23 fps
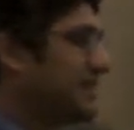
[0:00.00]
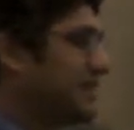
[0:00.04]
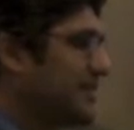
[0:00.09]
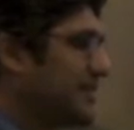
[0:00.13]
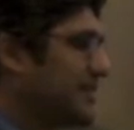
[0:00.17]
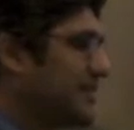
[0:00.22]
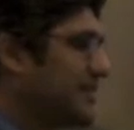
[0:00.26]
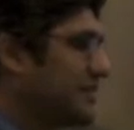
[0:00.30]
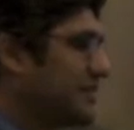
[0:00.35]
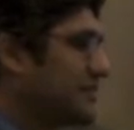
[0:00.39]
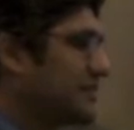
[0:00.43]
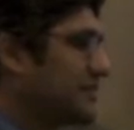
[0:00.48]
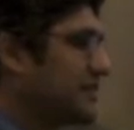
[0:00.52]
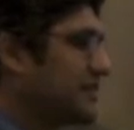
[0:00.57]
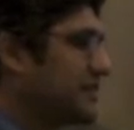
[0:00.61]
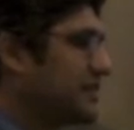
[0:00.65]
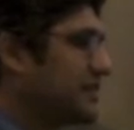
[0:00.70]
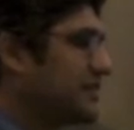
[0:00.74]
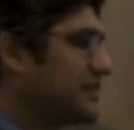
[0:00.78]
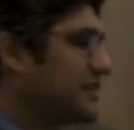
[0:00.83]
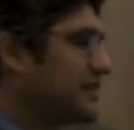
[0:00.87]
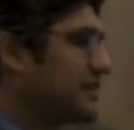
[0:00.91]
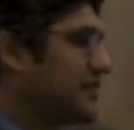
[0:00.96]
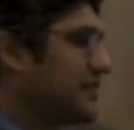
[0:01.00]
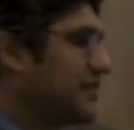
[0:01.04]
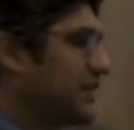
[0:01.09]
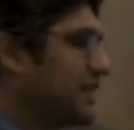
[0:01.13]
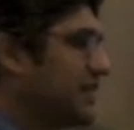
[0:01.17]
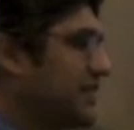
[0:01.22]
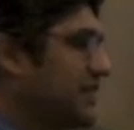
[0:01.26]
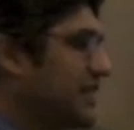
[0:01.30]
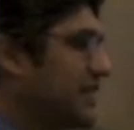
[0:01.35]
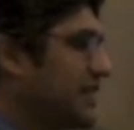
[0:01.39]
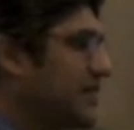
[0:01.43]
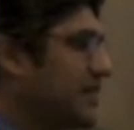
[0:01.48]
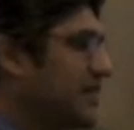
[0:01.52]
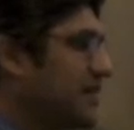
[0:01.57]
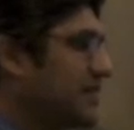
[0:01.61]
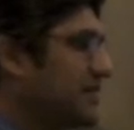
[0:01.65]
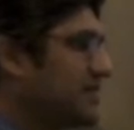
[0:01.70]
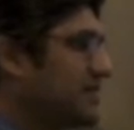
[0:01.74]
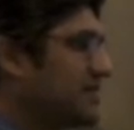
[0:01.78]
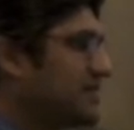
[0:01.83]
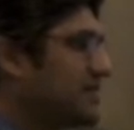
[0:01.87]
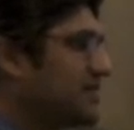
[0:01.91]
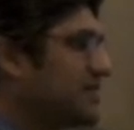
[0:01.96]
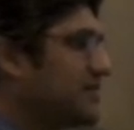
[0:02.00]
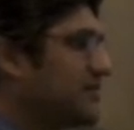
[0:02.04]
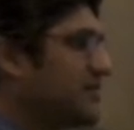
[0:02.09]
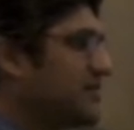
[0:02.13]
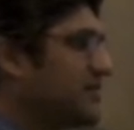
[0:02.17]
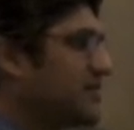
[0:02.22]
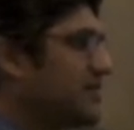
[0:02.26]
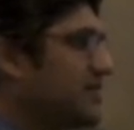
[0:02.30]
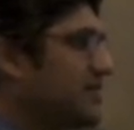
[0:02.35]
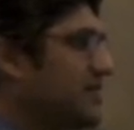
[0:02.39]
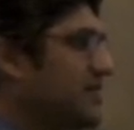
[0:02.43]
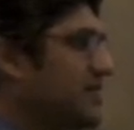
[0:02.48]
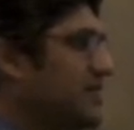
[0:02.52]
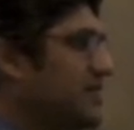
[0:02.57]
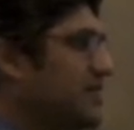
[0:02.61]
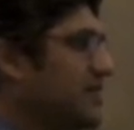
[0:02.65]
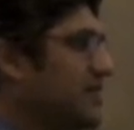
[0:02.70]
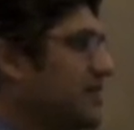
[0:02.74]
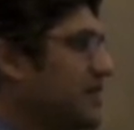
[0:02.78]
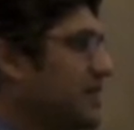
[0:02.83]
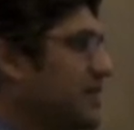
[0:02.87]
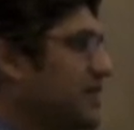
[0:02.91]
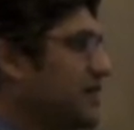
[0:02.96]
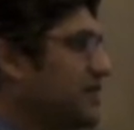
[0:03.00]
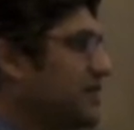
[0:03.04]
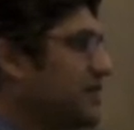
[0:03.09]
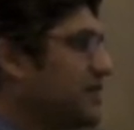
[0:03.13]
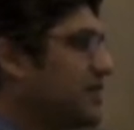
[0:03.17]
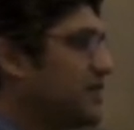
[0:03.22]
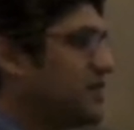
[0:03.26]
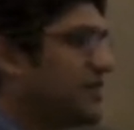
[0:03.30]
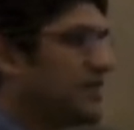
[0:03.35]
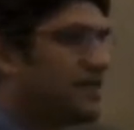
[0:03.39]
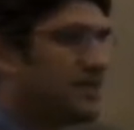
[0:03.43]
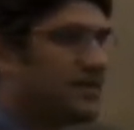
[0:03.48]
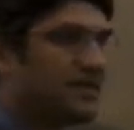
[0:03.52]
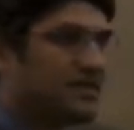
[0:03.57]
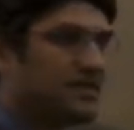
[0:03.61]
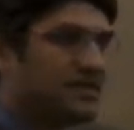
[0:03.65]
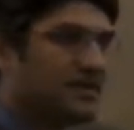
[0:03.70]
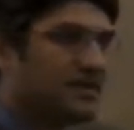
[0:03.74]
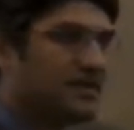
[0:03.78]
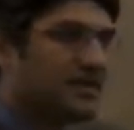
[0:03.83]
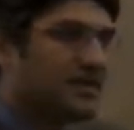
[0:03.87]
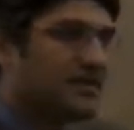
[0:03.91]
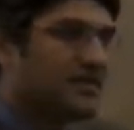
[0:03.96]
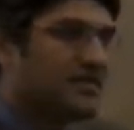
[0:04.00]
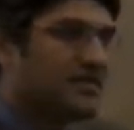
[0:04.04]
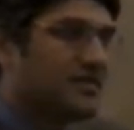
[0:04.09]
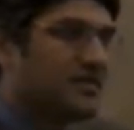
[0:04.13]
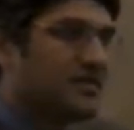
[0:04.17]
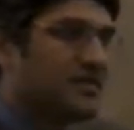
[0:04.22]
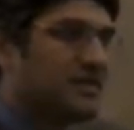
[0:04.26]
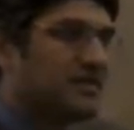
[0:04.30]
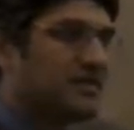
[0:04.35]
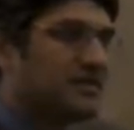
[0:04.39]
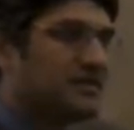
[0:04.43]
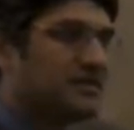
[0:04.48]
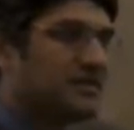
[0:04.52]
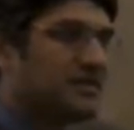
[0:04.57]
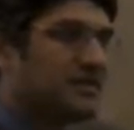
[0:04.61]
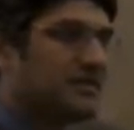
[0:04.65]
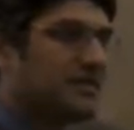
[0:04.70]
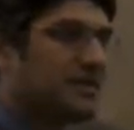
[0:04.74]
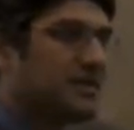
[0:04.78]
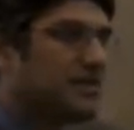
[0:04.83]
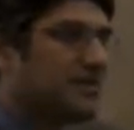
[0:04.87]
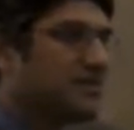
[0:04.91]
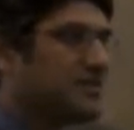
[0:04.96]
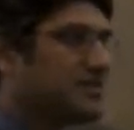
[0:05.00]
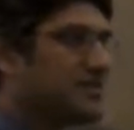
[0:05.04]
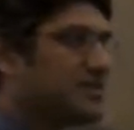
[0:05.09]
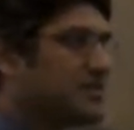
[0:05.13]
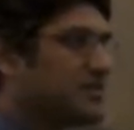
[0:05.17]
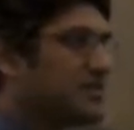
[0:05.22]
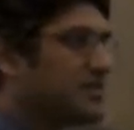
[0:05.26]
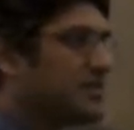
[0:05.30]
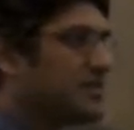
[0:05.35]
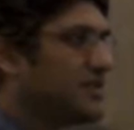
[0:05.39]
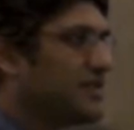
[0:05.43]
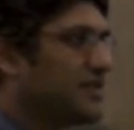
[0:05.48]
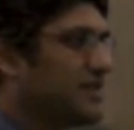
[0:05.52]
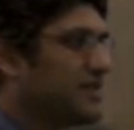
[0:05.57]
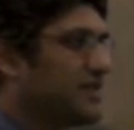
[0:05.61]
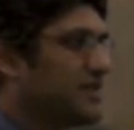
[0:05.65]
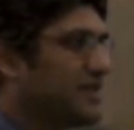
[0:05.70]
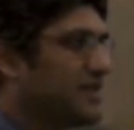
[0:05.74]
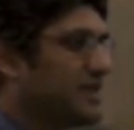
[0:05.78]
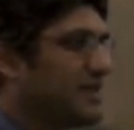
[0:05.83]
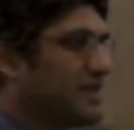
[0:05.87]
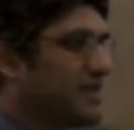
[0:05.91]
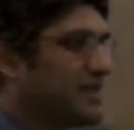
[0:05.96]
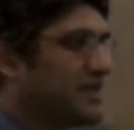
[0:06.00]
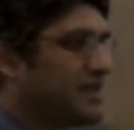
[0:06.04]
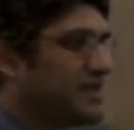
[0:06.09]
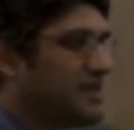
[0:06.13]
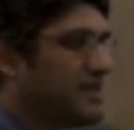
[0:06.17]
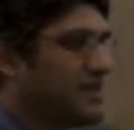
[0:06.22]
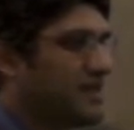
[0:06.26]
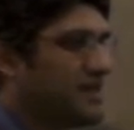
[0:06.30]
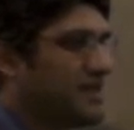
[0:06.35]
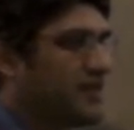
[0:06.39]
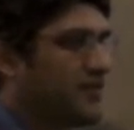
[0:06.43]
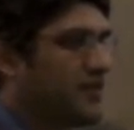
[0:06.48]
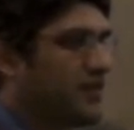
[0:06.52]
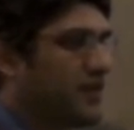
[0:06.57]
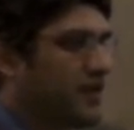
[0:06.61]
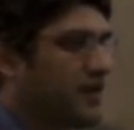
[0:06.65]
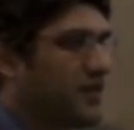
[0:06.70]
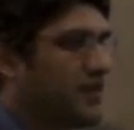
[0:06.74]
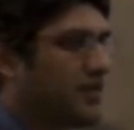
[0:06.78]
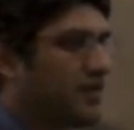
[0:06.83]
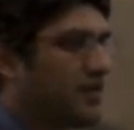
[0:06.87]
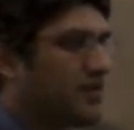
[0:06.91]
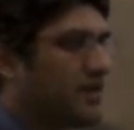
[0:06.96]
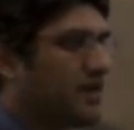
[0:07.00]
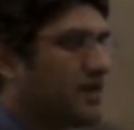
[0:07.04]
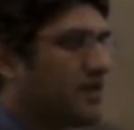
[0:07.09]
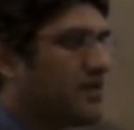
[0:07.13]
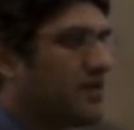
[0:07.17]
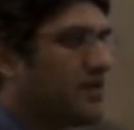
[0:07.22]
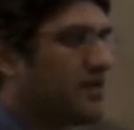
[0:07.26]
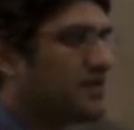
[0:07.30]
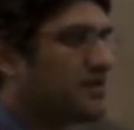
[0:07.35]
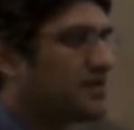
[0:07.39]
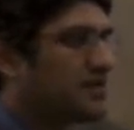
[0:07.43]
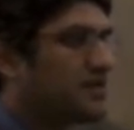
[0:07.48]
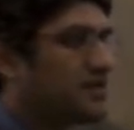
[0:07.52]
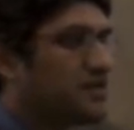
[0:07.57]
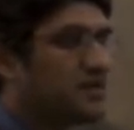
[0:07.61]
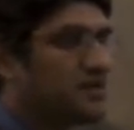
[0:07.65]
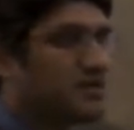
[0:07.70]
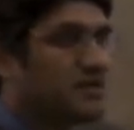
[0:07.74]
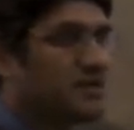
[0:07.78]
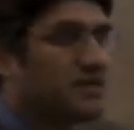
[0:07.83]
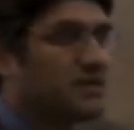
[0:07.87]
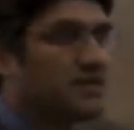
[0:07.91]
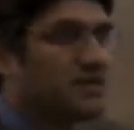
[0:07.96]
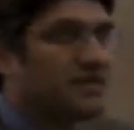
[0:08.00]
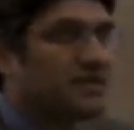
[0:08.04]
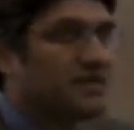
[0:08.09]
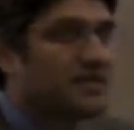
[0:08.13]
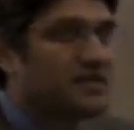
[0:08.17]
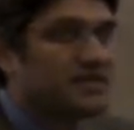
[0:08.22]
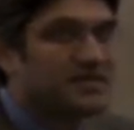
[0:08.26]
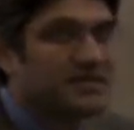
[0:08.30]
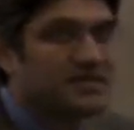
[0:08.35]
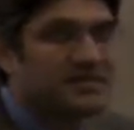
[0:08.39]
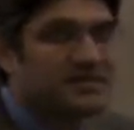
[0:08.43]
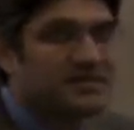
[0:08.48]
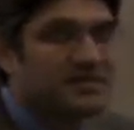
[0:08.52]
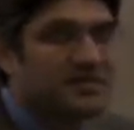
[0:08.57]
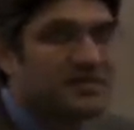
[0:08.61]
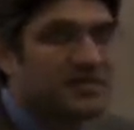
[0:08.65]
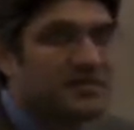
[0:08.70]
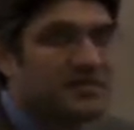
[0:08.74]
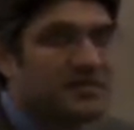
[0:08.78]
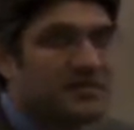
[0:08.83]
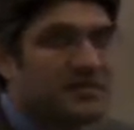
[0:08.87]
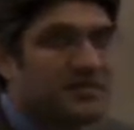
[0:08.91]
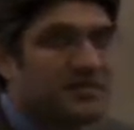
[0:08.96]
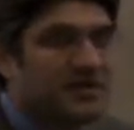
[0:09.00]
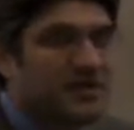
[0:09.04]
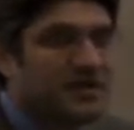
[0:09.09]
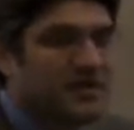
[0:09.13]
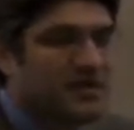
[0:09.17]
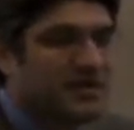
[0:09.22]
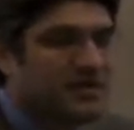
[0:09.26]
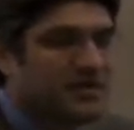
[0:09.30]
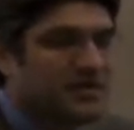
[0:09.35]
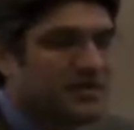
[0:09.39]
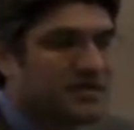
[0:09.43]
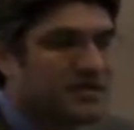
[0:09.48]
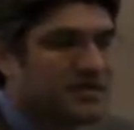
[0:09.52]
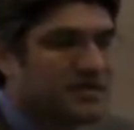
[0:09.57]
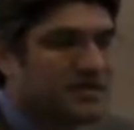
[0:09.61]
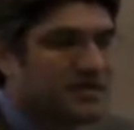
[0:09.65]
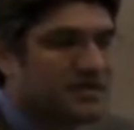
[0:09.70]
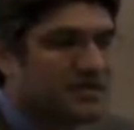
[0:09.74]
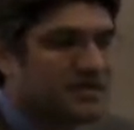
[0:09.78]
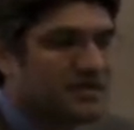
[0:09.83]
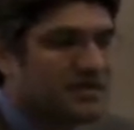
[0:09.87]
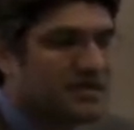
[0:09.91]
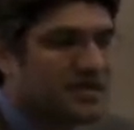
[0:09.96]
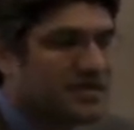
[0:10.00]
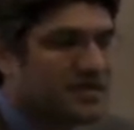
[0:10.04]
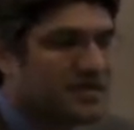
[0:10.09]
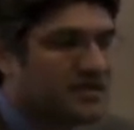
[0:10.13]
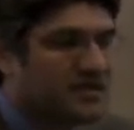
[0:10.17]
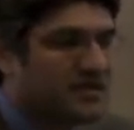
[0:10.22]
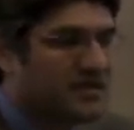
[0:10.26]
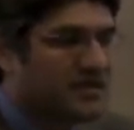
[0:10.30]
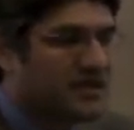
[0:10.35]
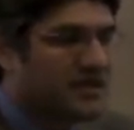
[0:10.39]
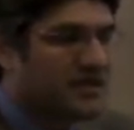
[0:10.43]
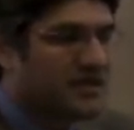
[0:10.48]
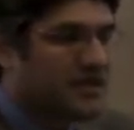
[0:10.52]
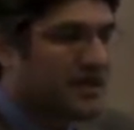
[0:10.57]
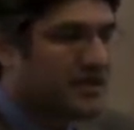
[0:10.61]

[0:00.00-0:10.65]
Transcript: I mean, I think there's a 13.8 megawatt system from UE that's going to be commissioned soon, and 41 megawatts worth of solar that's really been put in here, which I think San Antonio